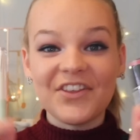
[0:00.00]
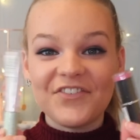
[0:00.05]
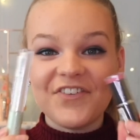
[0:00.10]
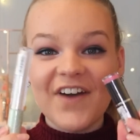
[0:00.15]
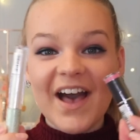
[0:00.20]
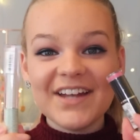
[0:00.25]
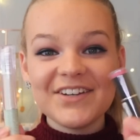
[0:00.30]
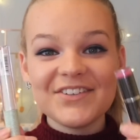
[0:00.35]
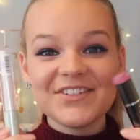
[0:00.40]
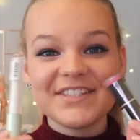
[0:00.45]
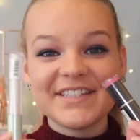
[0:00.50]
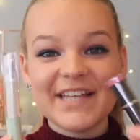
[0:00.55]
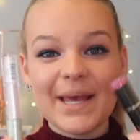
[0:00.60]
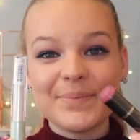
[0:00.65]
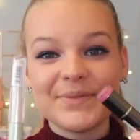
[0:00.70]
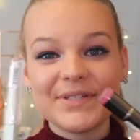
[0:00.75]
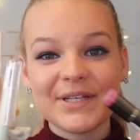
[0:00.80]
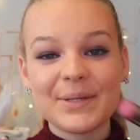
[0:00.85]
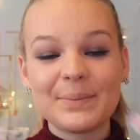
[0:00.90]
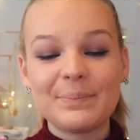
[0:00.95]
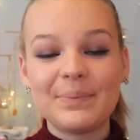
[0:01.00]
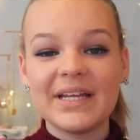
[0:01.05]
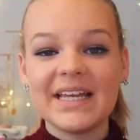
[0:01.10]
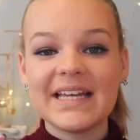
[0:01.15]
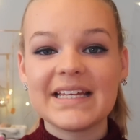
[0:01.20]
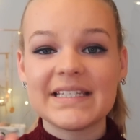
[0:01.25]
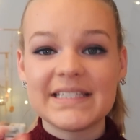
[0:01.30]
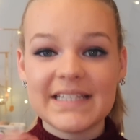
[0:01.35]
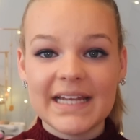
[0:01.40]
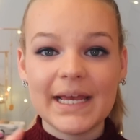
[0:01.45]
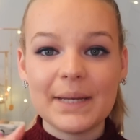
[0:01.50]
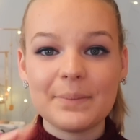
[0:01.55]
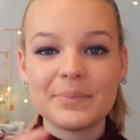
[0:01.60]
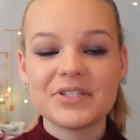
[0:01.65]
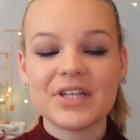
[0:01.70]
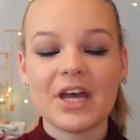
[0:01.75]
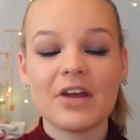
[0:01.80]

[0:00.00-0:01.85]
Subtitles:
The final step to complete is lips.